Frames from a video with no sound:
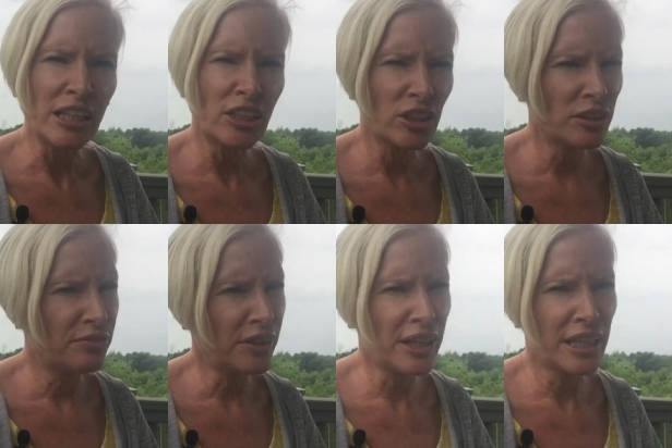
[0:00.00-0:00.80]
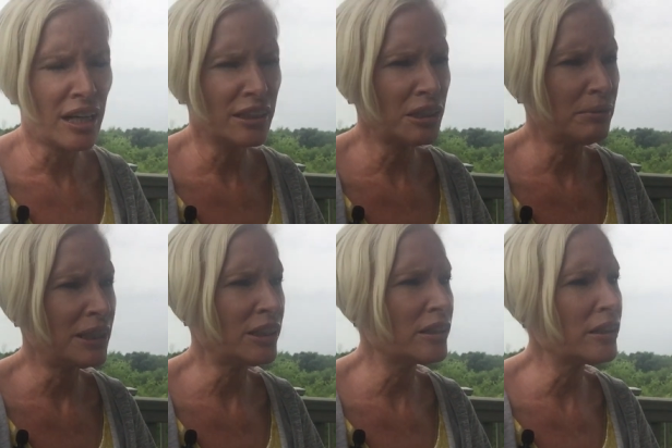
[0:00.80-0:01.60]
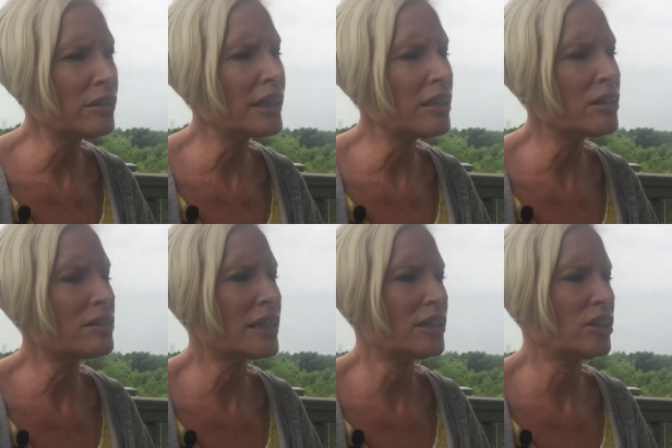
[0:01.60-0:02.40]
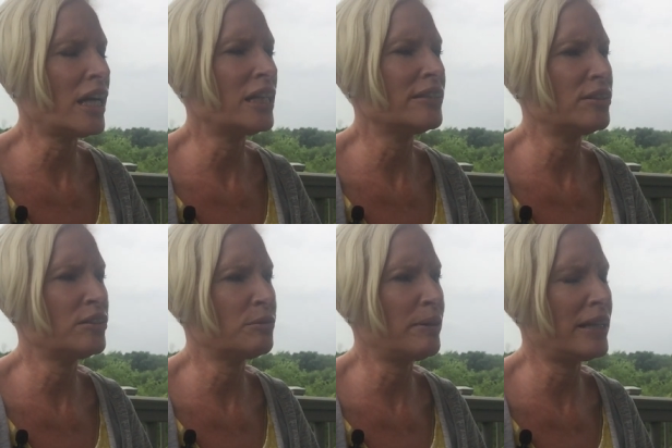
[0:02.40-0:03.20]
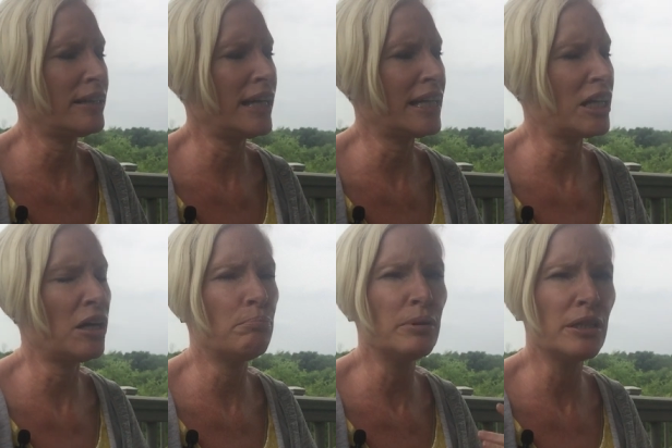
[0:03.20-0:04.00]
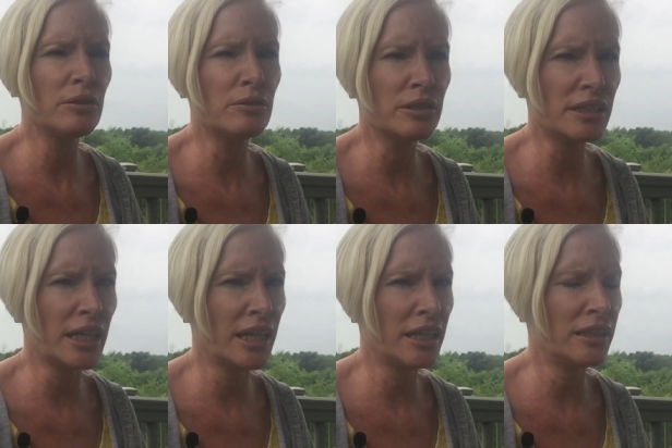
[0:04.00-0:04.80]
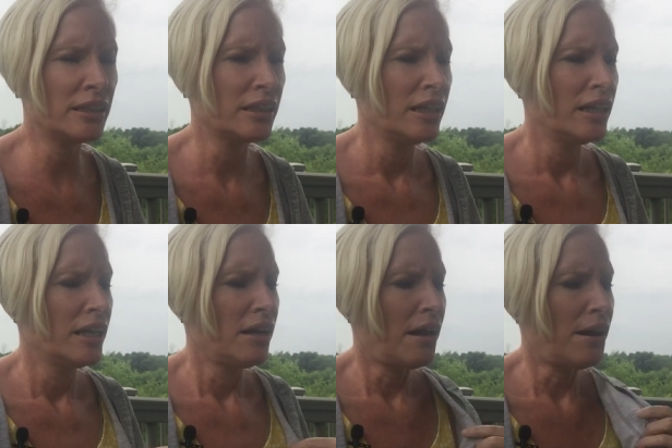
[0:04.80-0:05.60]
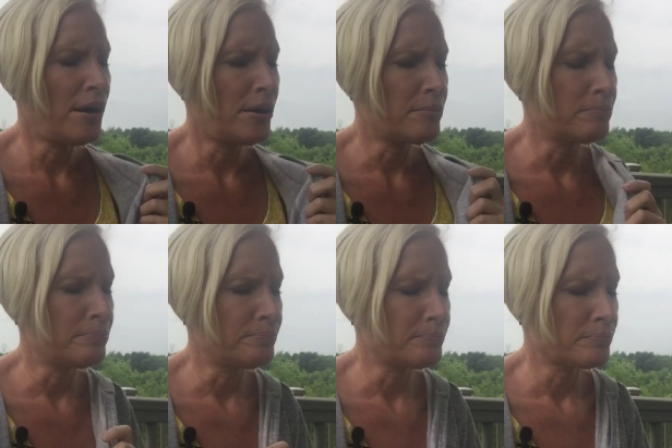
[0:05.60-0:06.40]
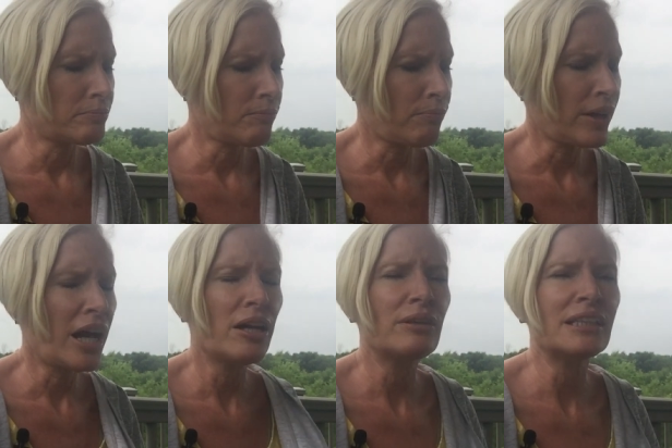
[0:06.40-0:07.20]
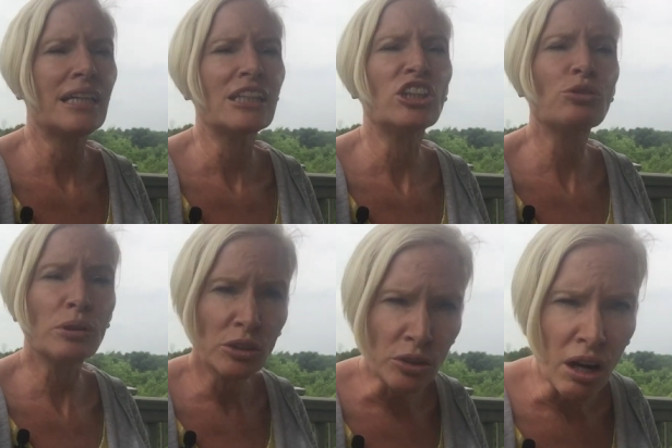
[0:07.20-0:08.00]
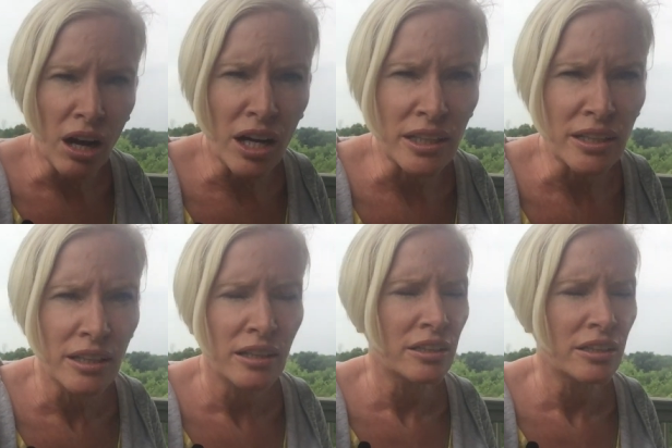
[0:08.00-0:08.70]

She looks very young to me. She literally looks like a child who's been like abused and, um, how do I say that? She's withdrawn.